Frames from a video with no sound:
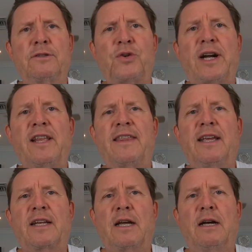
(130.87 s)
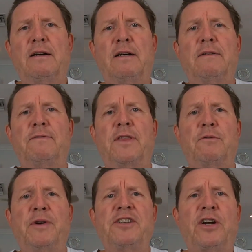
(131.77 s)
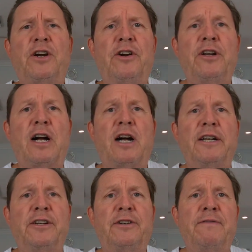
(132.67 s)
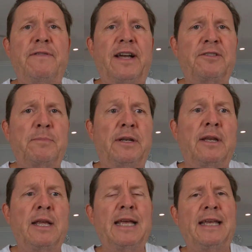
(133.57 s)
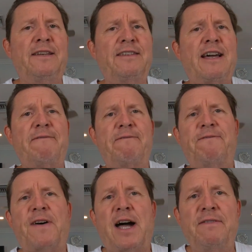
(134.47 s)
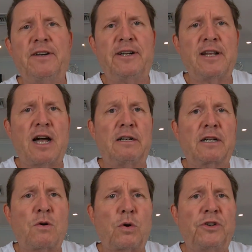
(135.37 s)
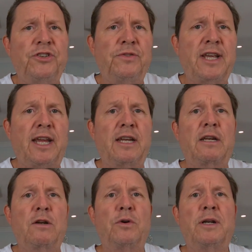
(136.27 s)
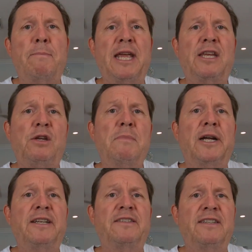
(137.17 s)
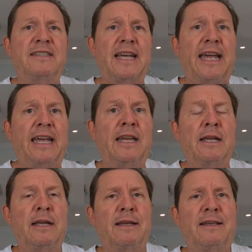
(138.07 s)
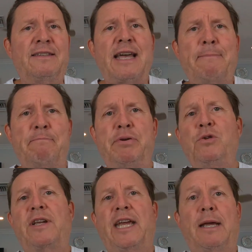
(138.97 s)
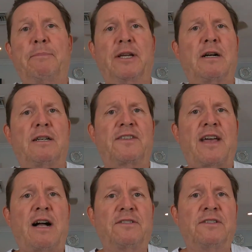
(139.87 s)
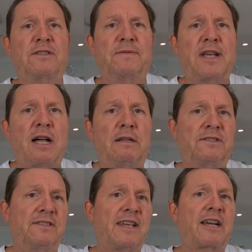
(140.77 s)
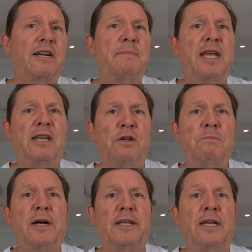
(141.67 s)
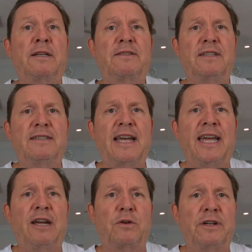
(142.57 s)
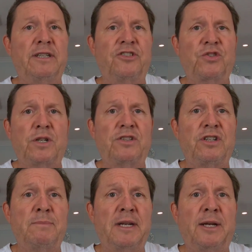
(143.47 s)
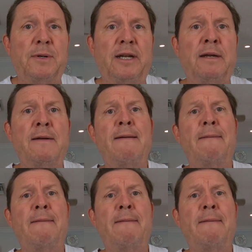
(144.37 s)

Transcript: Try to think of the return on your investment. Is that $500 course you take going to make you money today? Is that boot camp that costs thousands of dollars? Is that going to make you money today or in the short term anyway?